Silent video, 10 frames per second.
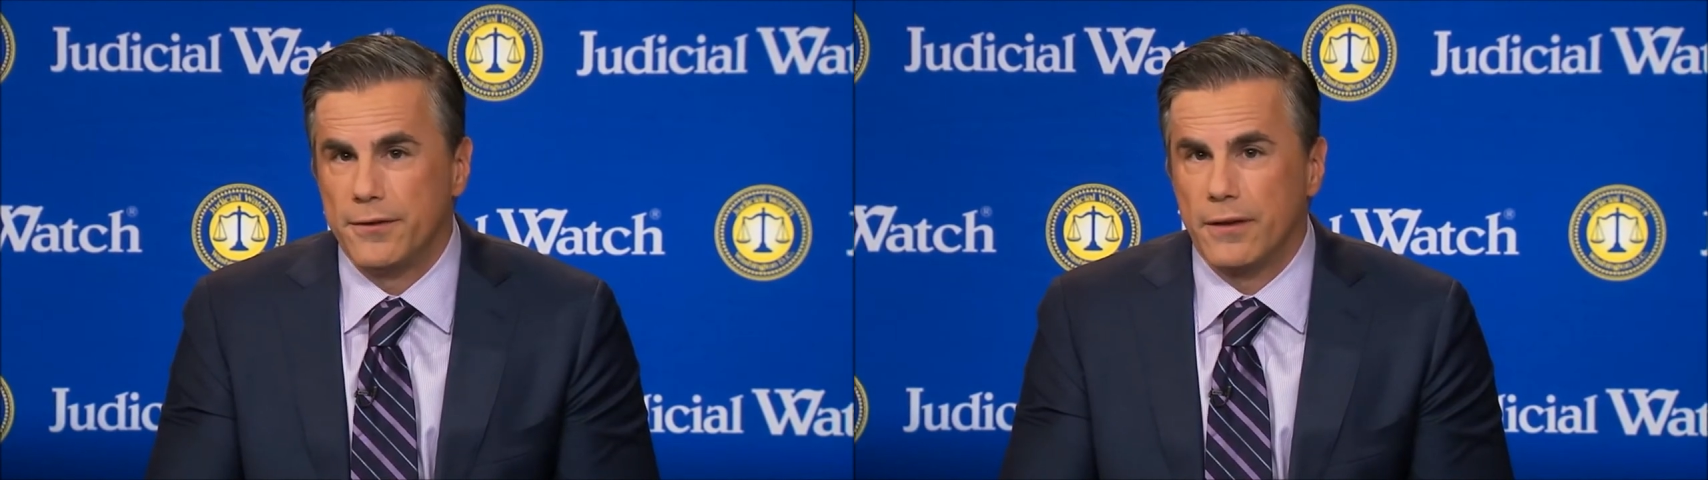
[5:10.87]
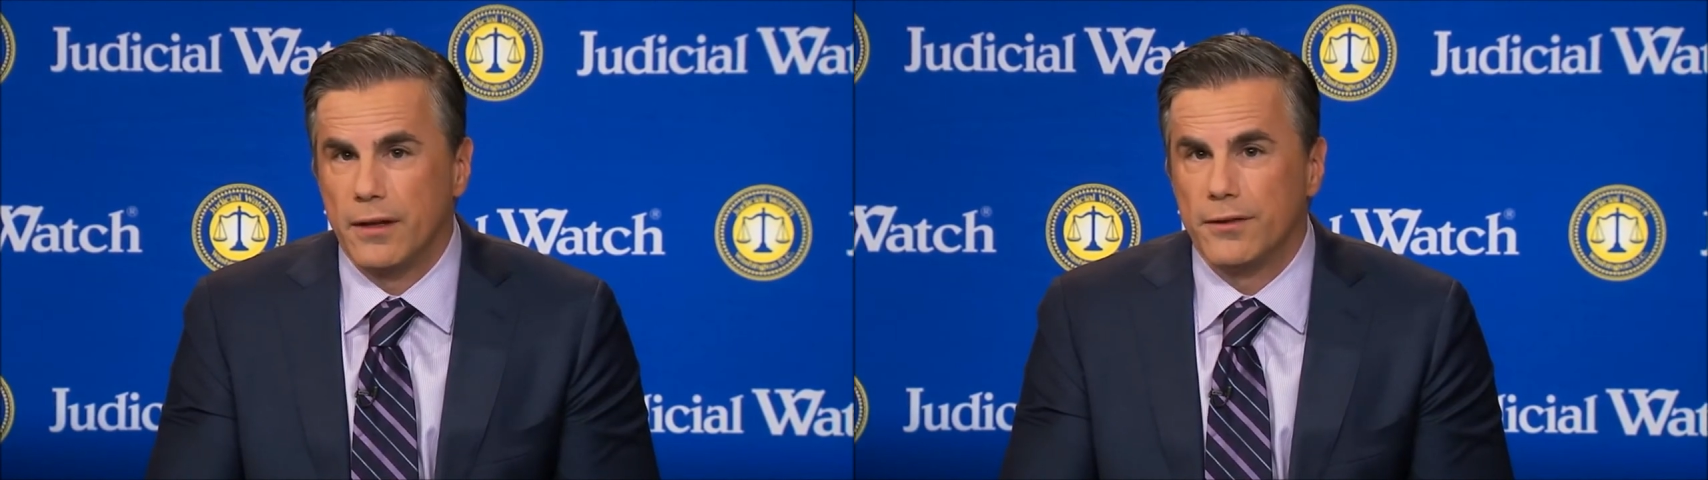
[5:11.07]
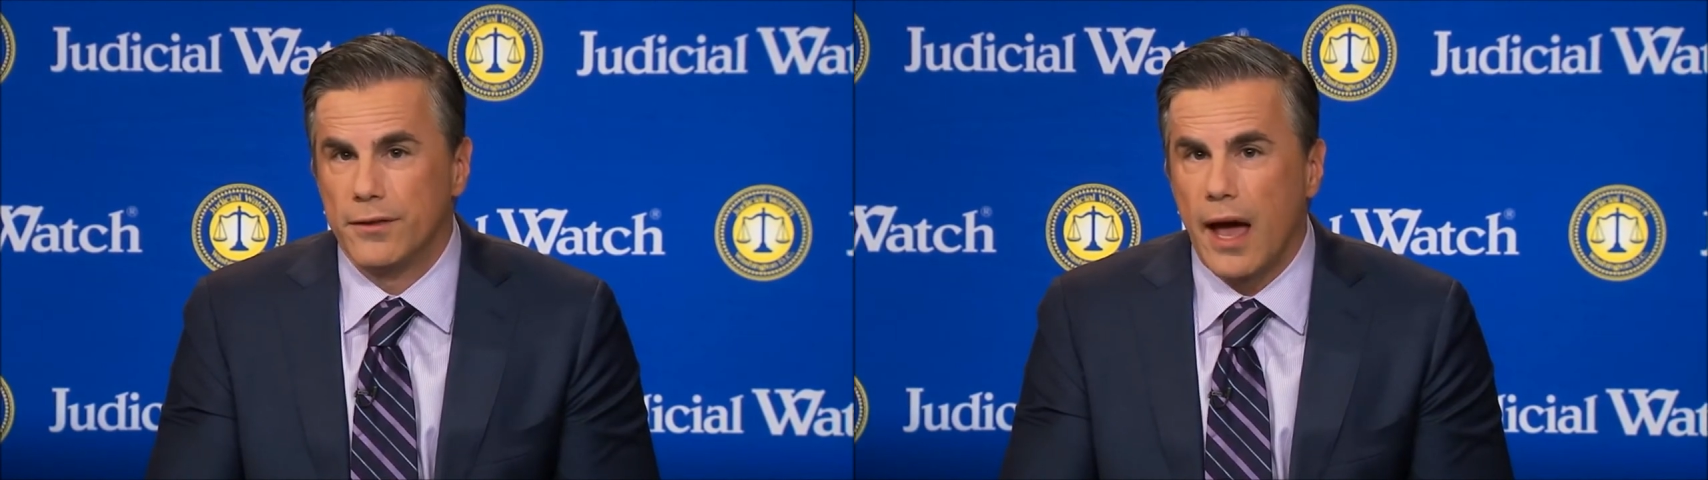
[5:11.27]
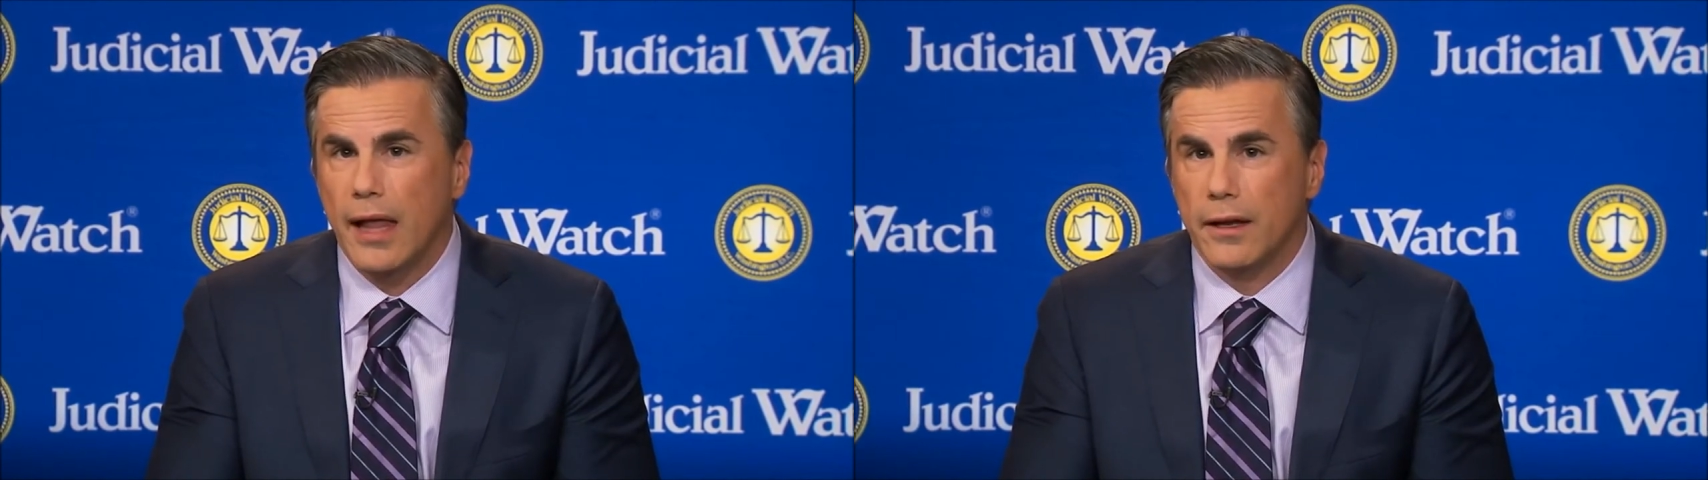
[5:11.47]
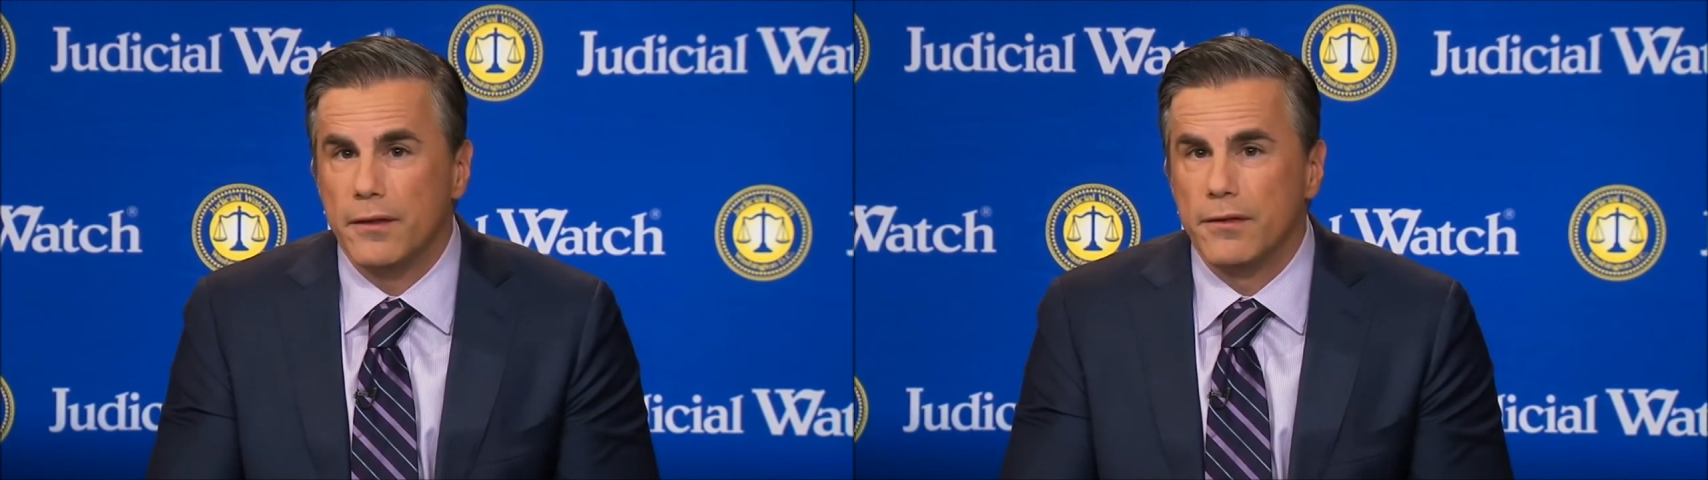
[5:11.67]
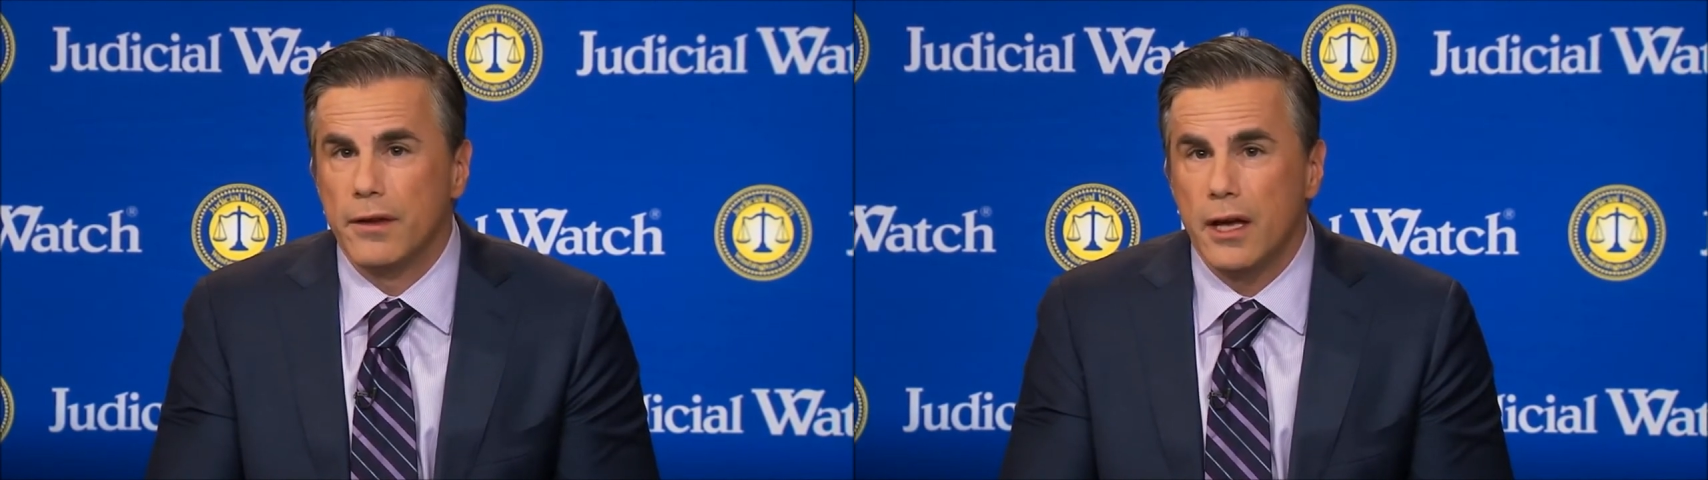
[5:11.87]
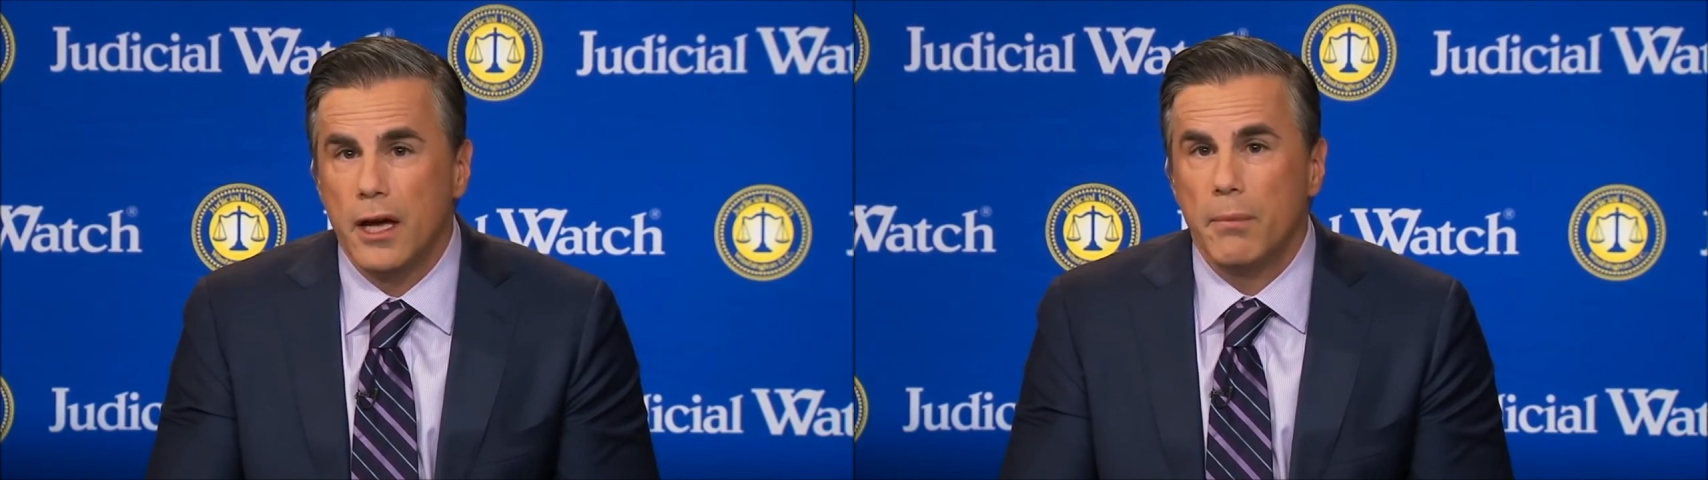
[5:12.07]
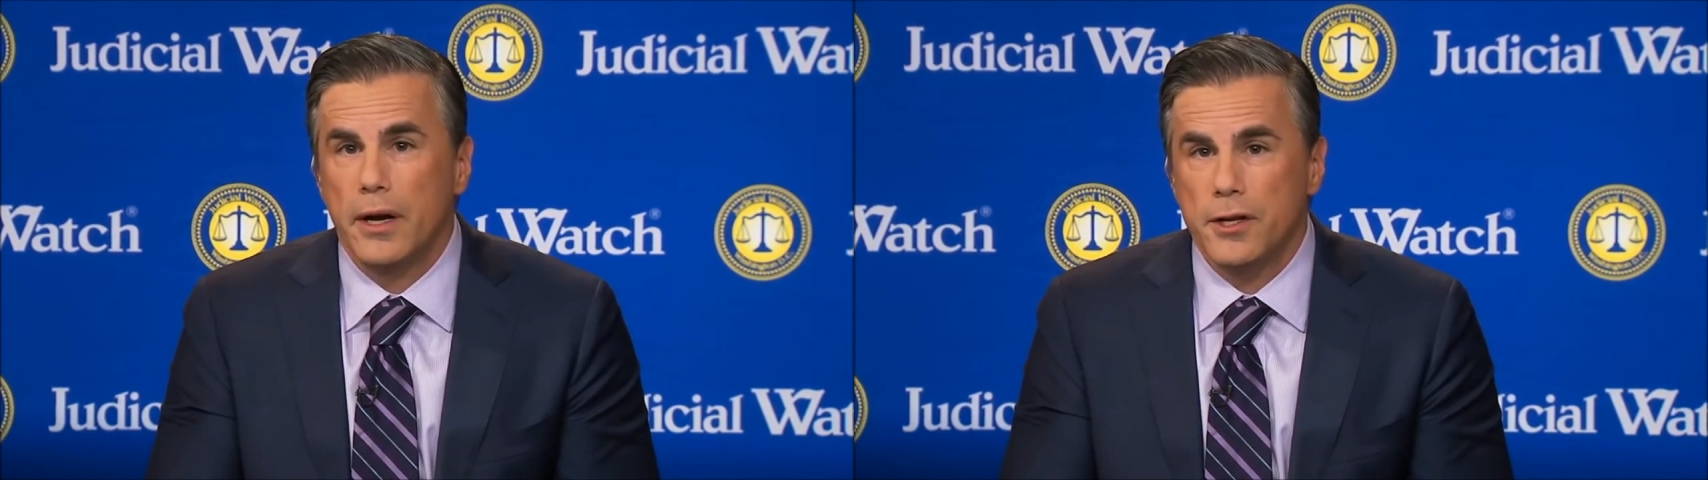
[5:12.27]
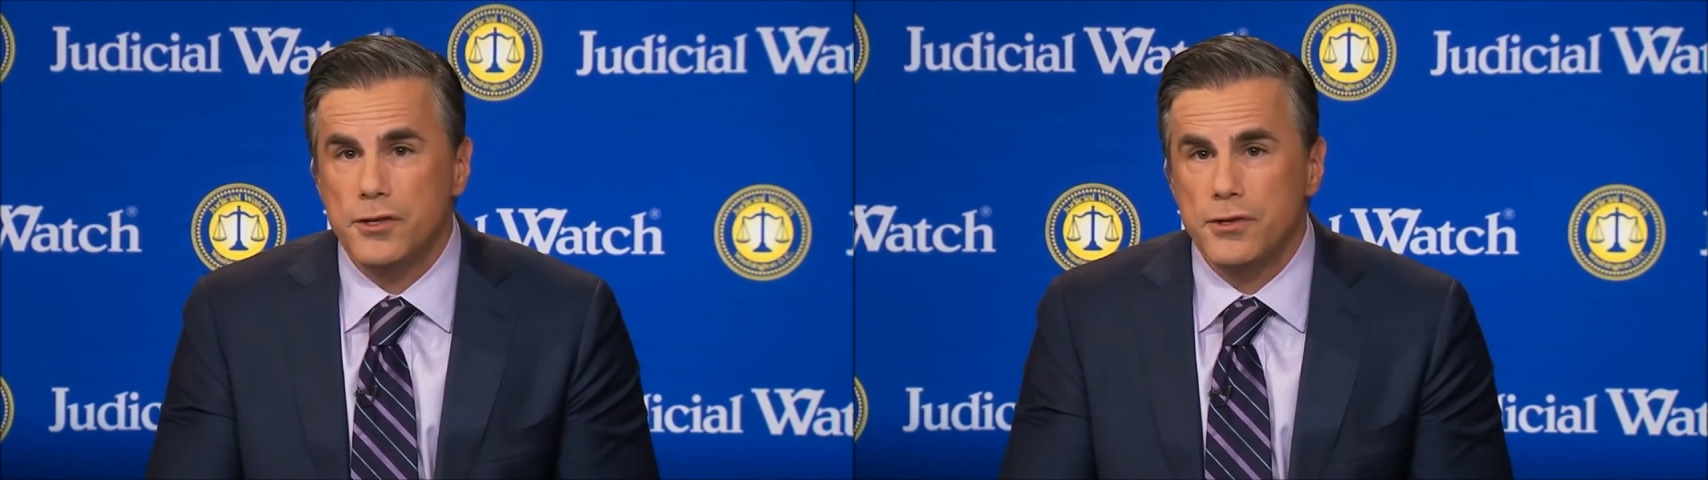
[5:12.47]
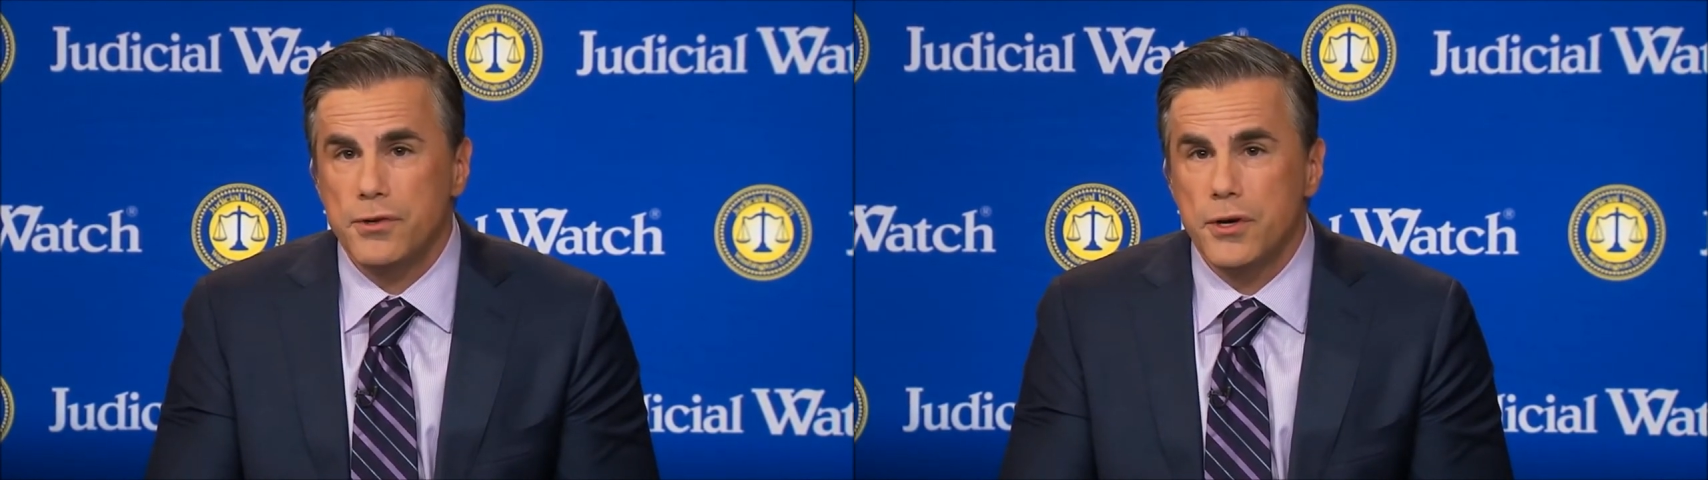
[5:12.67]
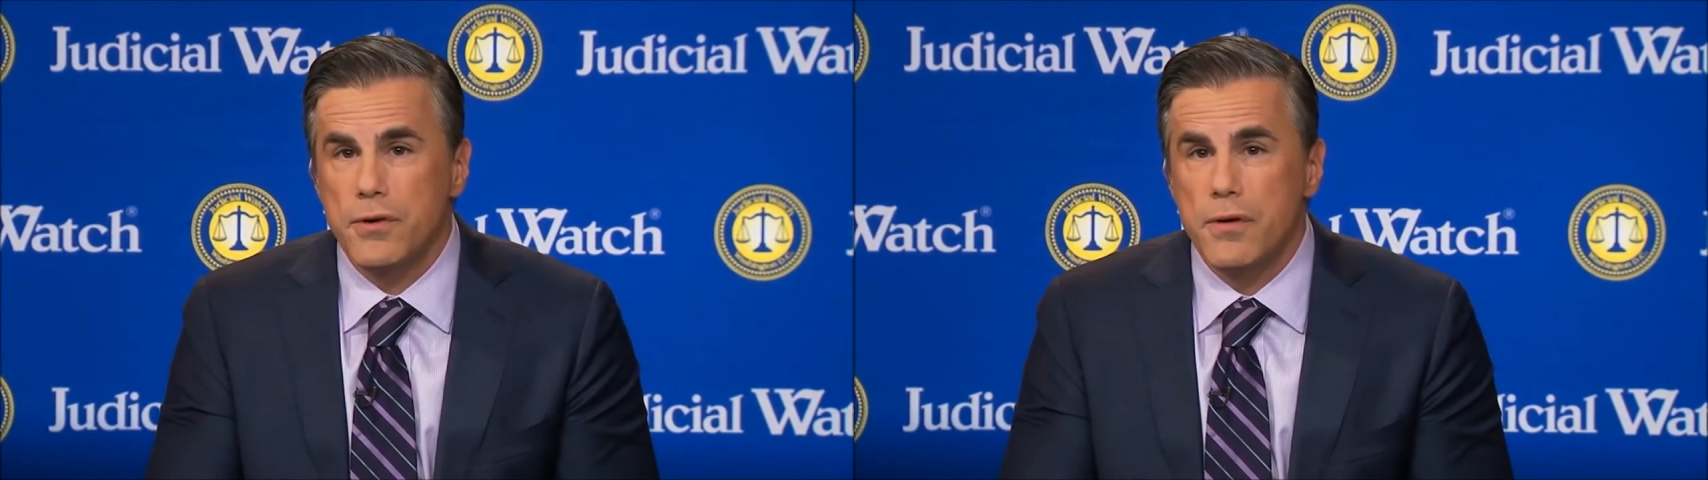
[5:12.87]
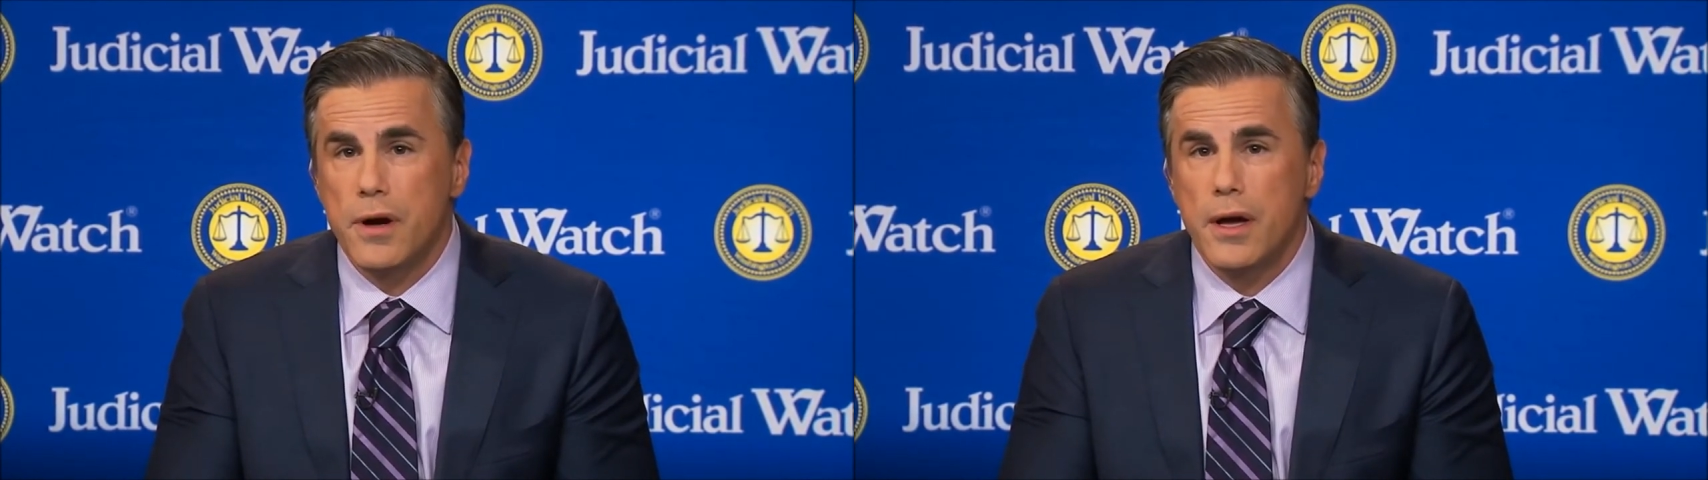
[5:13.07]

stunned silence, but it's true.